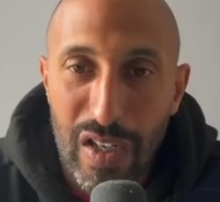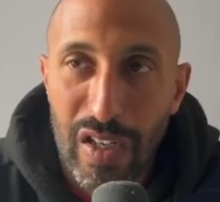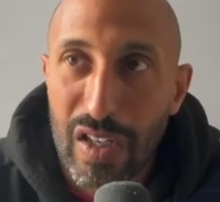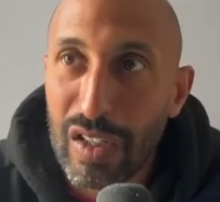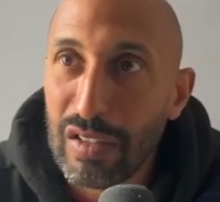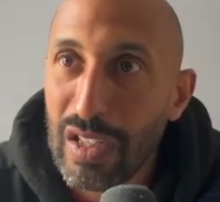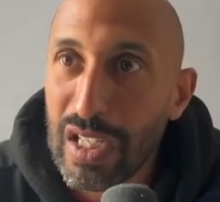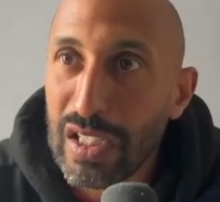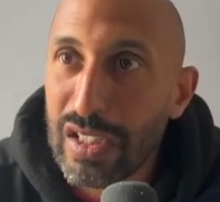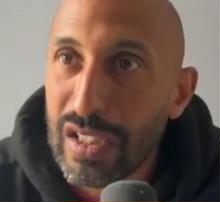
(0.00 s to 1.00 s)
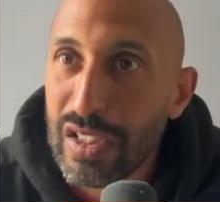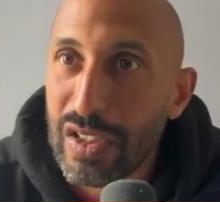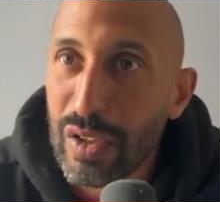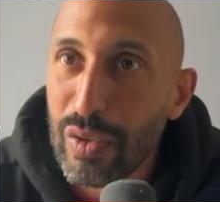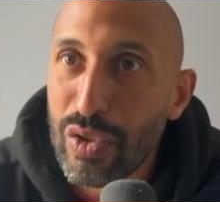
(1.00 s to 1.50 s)
All right,
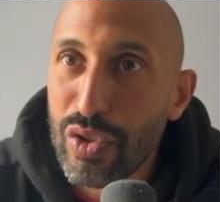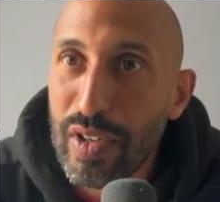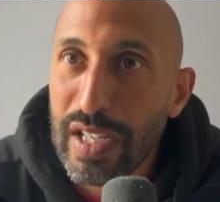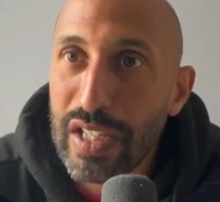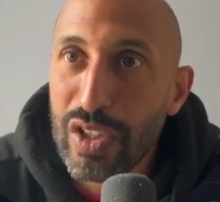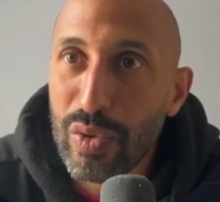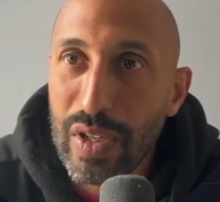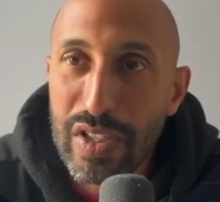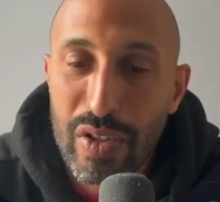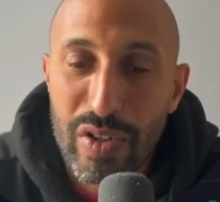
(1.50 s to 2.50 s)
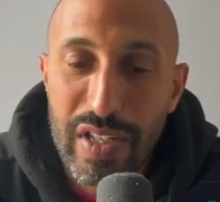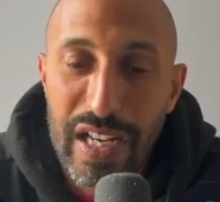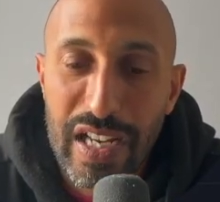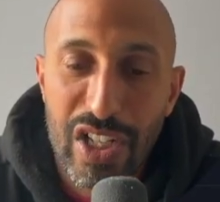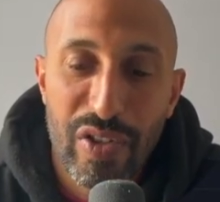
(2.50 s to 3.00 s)
so straight into it. So
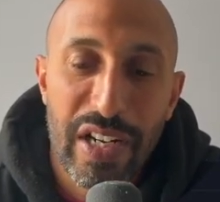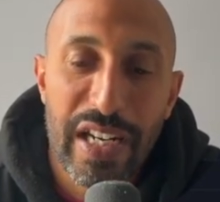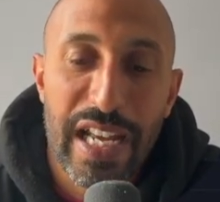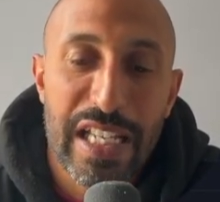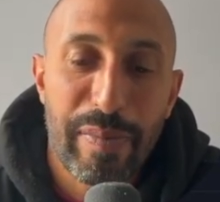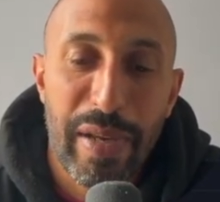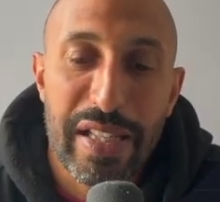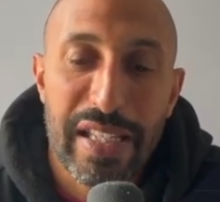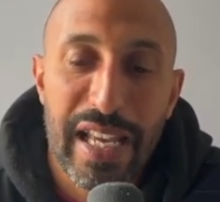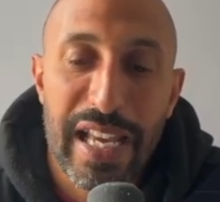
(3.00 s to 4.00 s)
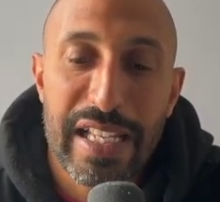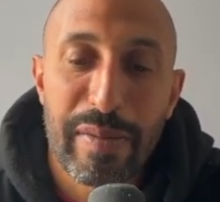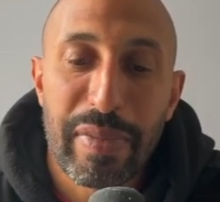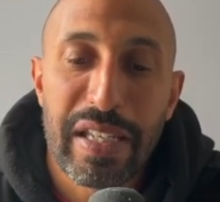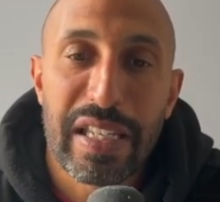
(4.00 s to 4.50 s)
today I traded SBET,
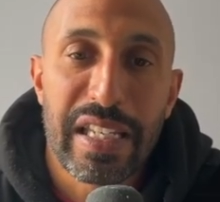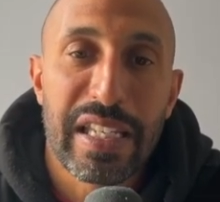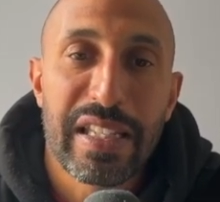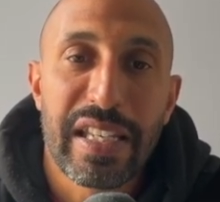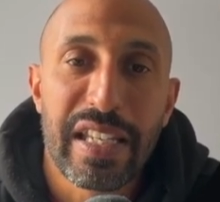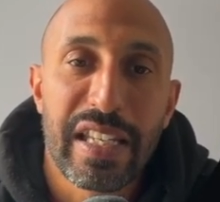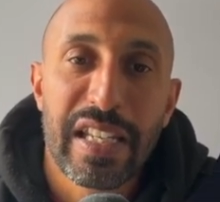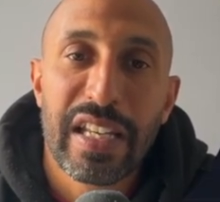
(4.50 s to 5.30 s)
S-B-E-T.